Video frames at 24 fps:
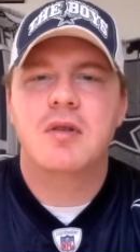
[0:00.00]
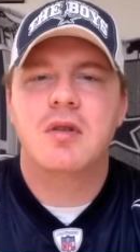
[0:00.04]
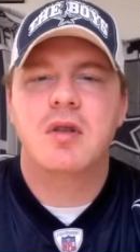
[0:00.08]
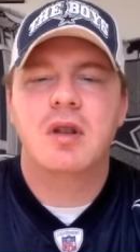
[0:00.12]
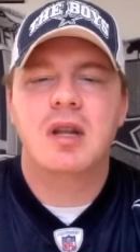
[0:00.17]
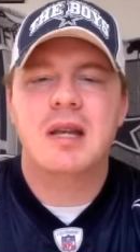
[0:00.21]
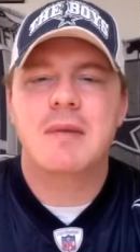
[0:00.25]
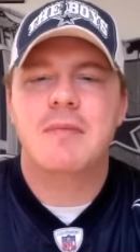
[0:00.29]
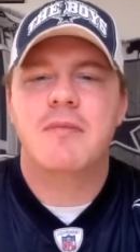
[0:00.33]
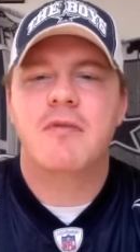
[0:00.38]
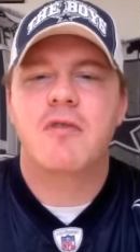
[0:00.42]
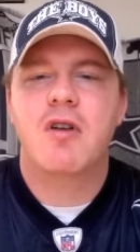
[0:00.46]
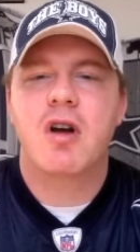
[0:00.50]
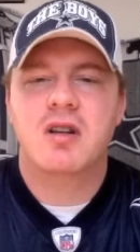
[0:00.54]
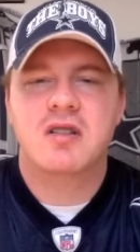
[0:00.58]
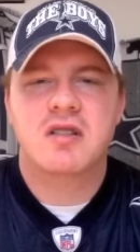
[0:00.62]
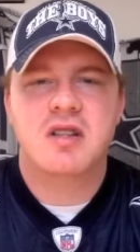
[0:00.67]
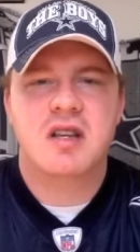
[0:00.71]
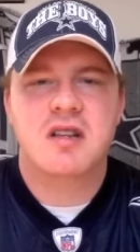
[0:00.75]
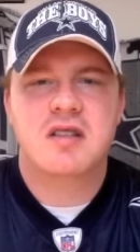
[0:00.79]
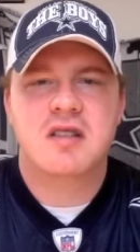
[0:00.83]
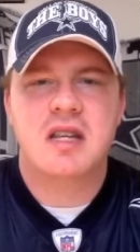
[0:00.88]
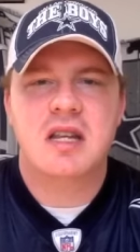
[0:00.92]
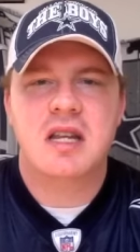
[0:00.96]
leapfrogs
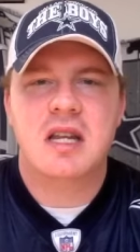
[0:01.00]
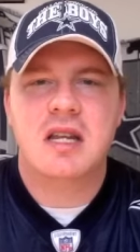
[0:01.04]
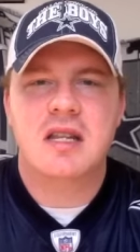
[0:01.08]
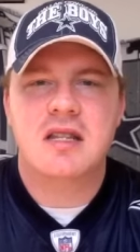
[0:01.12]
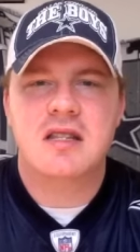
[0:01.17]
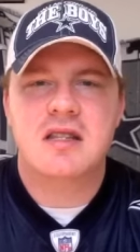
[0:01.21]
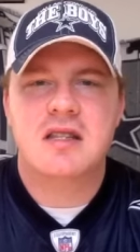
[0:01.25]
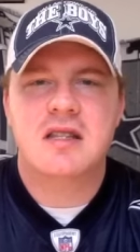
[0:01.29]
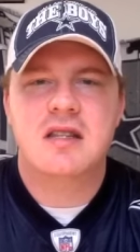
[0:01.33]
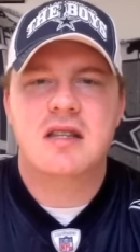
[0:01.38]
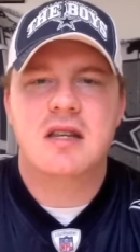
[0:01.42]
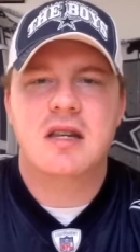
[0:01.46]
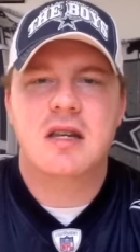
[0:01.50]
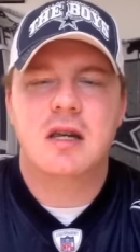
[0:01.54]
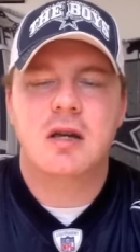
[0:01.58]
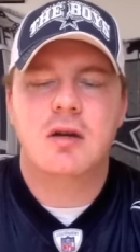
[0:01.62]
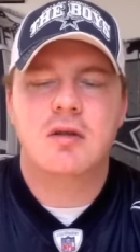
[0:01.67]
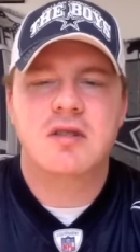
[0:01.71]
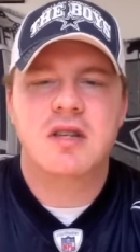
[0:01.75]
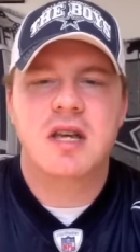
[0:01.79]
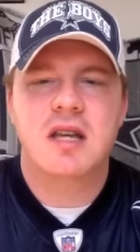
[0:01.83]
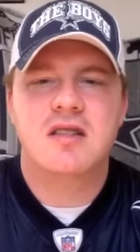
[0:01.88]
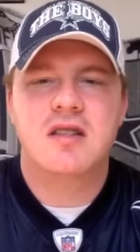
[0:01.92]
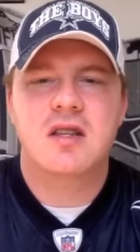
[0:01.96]
us and you know
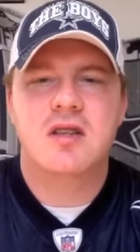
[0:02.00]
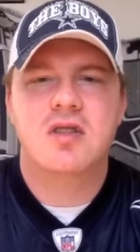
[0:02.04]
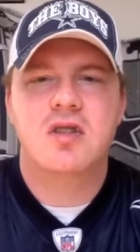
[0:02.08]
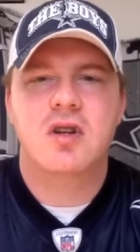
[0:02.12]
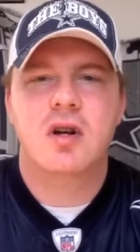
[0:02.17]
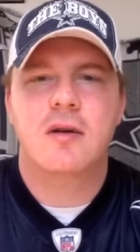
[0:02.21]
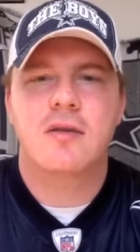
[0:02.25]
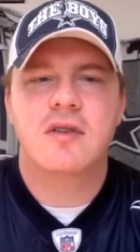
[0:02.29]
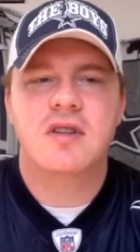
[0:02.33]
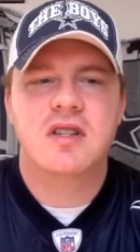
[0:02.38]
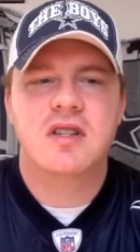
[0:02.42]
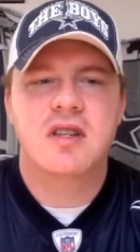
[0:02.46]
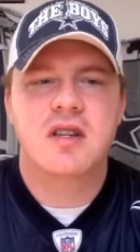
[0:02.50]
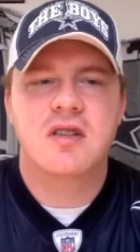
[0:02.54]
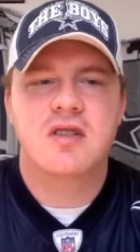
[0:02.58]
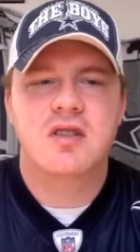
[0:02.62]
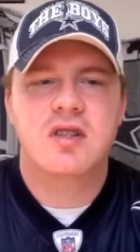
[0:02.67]
takes the services.